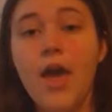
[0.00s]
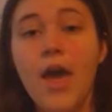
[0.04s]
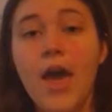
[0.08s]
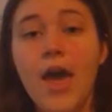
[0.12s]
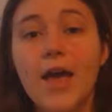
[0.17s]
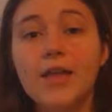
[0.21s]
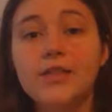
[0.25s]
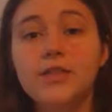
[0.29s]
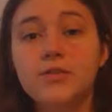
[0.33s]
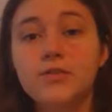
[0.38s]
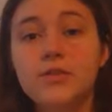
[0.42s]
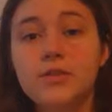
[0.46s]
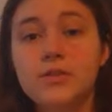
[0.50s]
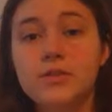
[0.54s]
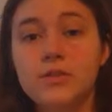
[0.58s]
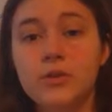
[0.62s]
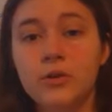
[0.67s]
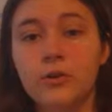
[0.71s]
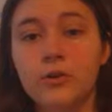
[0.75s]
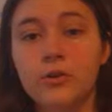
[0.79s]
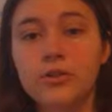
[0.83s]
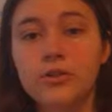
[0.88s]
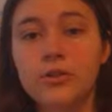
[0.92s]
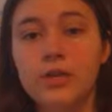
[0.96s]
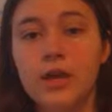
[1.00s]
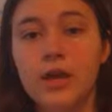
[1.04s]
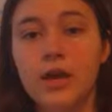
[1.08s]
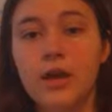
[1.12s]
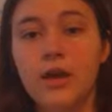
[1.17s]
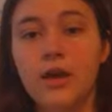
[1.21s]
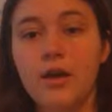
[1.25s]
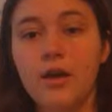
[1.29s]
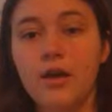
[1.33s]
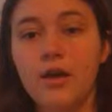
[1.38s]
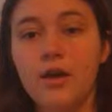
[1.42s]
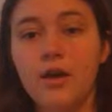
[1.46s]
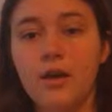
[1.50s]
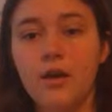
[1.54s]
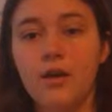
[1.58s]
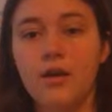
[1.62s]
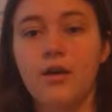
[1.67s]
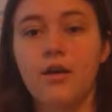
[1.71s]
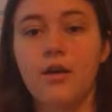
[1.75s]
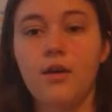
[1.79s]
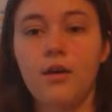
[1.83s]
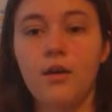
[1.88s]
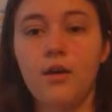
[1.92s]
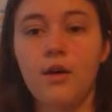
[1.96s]
As a result,
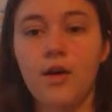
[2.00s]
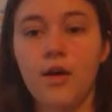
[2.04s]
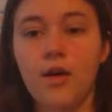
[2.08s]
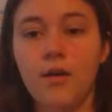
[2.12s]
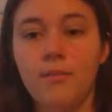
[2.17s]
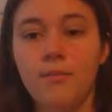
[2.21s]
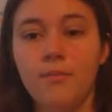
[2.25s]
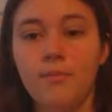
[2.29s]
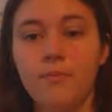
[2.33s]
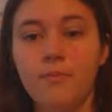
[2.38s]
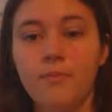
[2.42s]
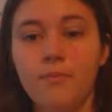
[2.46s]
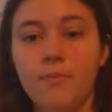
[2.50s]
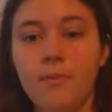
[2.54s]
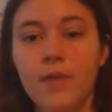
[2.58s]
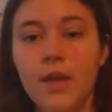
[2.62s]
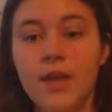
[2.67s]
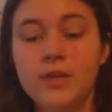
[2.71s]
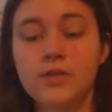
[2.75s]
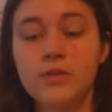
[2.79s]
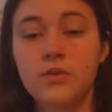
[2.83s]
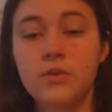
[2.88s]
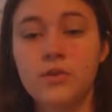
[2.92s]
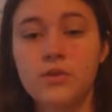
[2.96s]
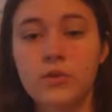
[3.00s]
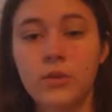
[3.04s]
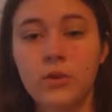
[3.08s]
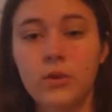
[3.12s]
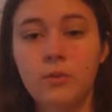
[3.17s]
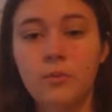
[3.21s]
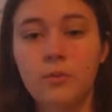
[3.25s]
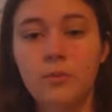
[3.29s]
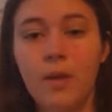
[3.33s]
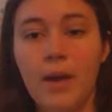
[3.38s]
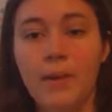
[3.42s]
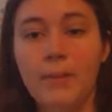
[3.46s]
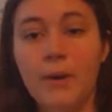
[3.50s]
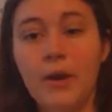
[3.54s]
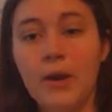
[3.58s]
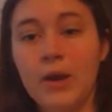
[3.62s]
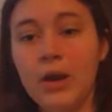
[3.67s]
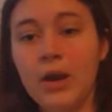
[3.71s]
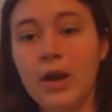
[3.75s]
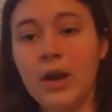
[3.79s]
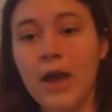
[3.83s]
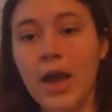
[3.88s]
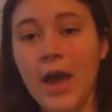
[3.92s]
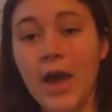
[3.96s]
my
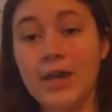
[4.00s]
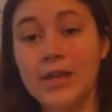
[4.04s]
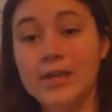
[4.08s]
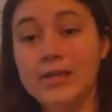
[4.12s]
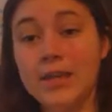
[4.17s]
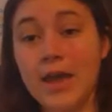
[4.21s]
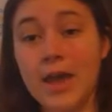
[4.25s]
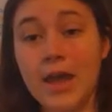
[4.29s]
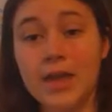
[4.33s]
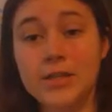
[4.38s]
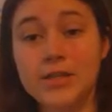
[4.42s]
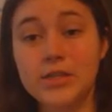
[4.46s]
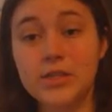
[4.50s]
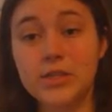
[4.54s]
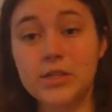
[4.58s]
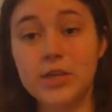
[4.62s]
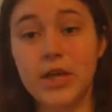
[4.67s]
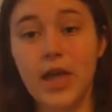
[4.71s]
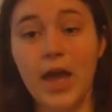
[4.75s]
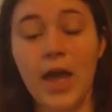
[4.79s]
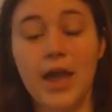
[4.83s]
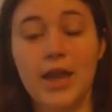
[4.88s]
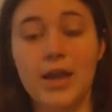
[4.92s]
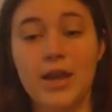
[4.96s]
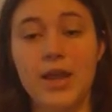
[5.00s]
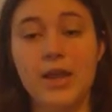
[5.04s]
partner and I decided to look at